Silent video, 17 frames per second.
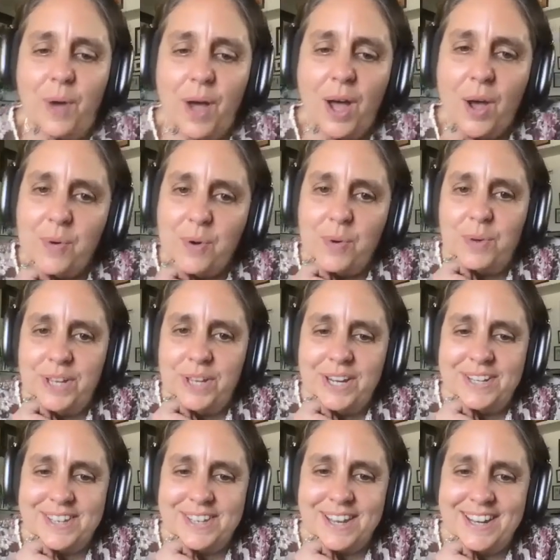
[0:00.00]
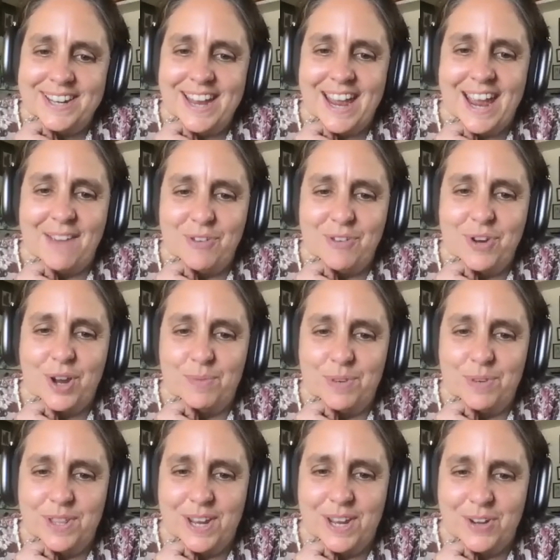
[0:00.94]
Well, we're really excited to have you
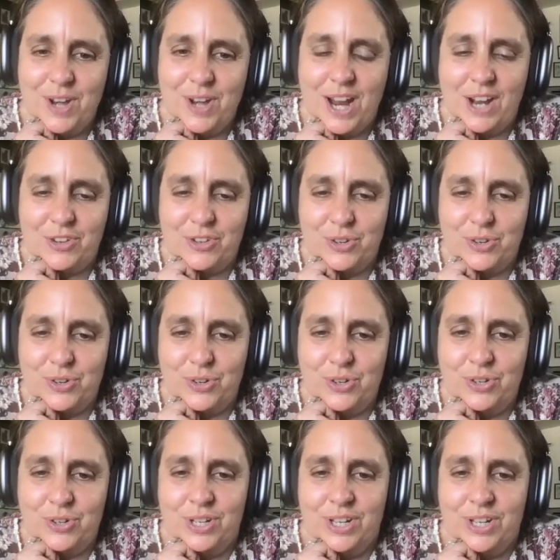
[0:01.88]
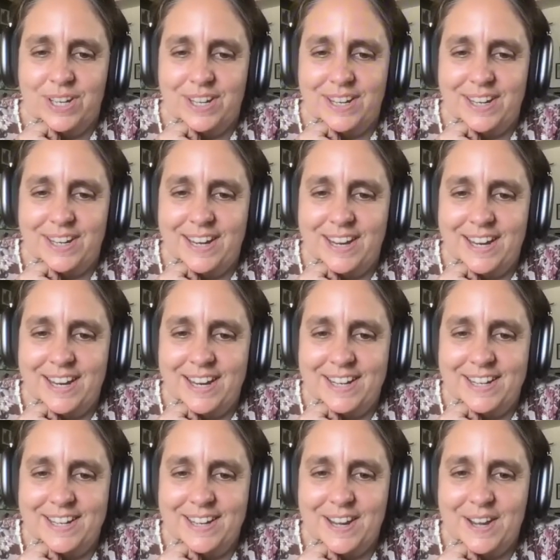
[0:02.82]
come to the International,
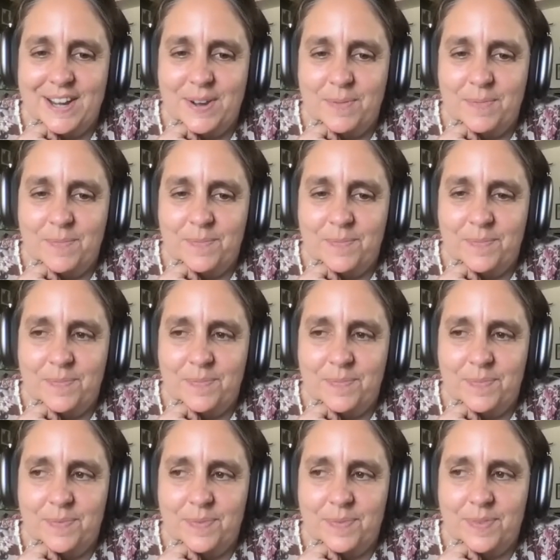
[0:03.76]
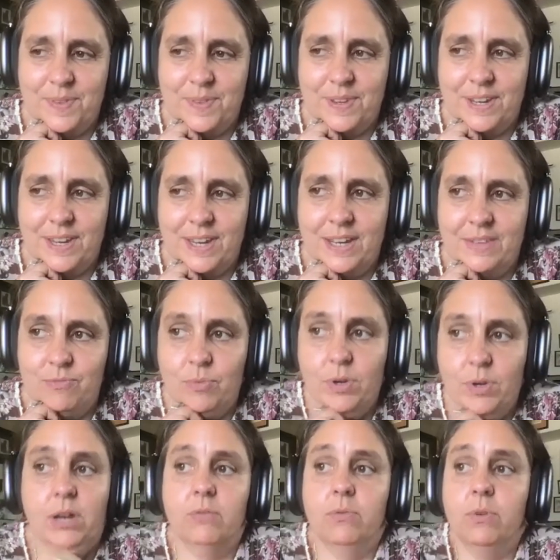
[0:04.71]
and
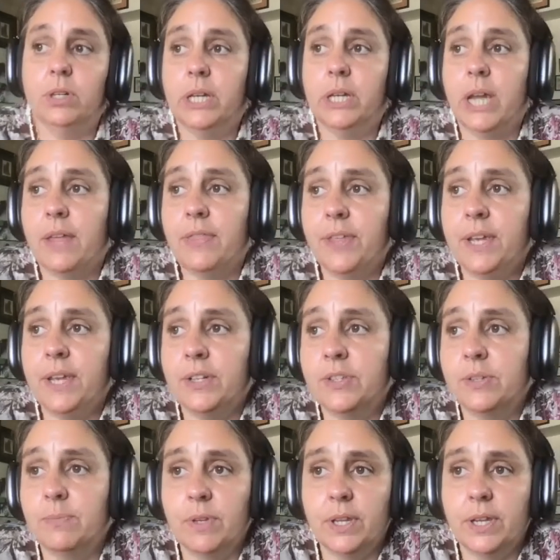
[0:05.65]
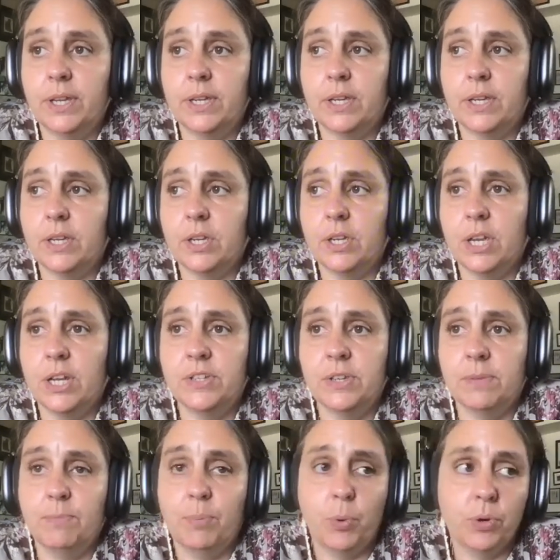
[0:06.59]
and really I think it's like
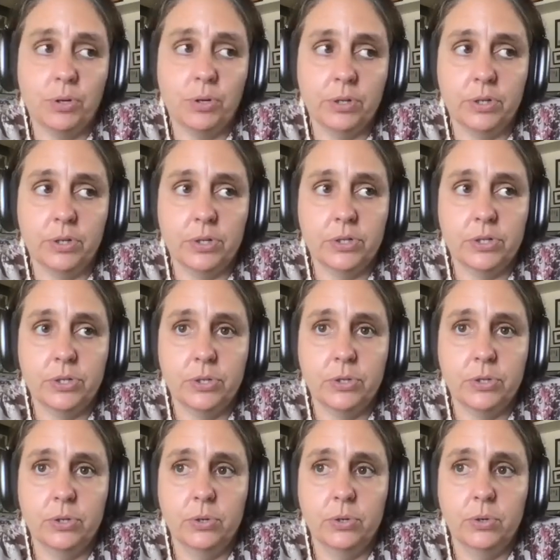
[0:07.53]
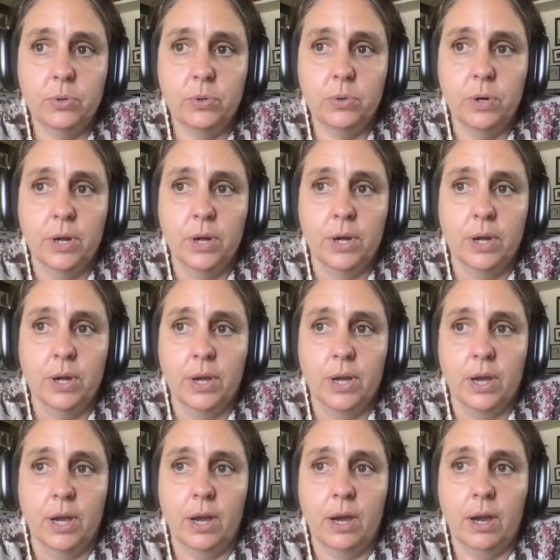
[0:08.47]
it's important to
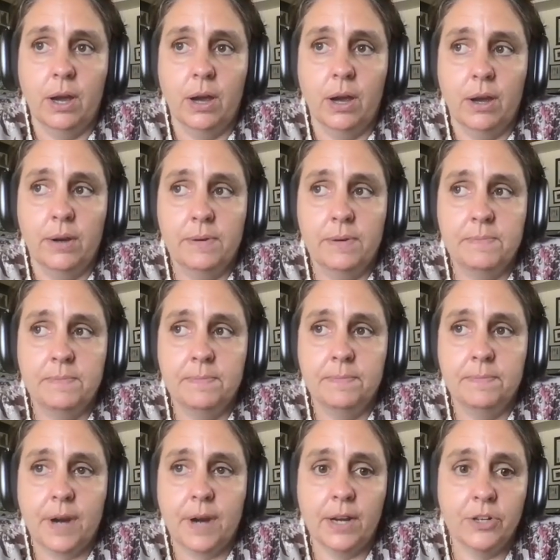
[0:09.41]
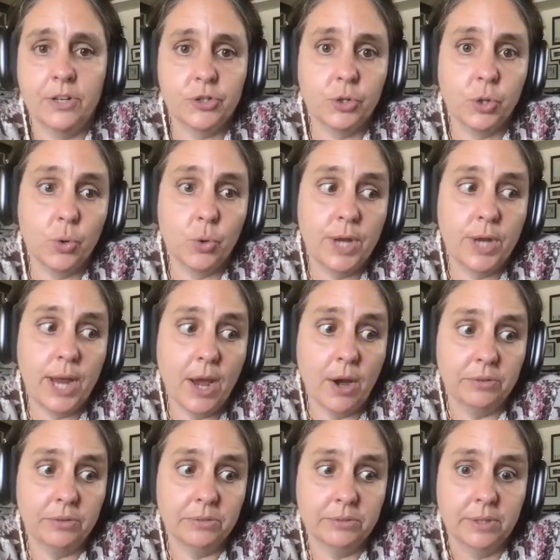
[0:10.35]
kind of slow
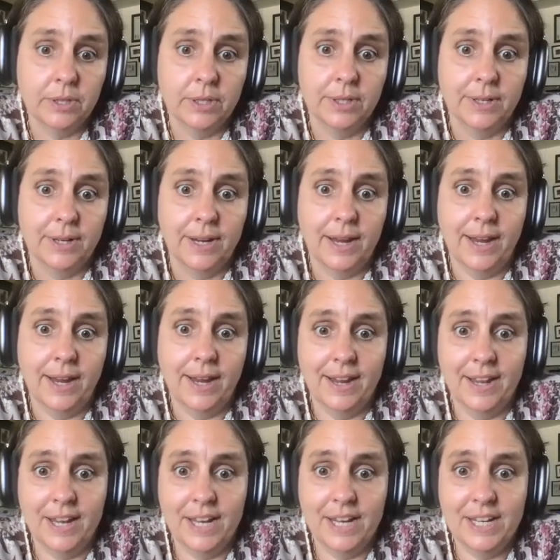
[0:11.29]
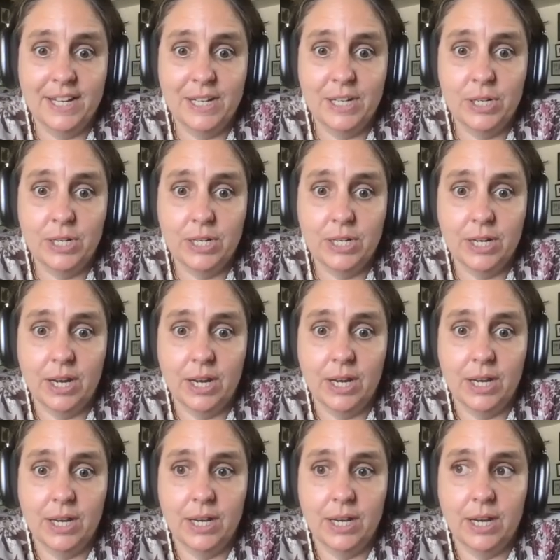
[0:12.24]
down and
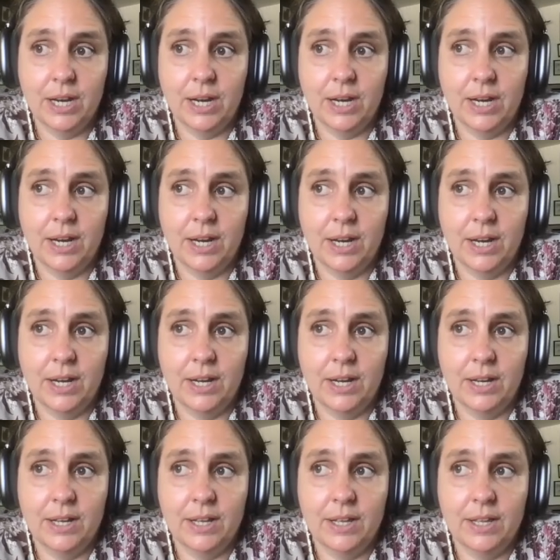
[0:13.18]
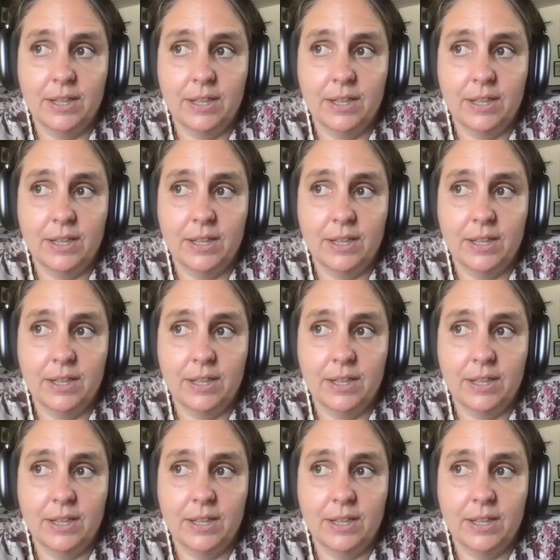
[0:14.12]
uh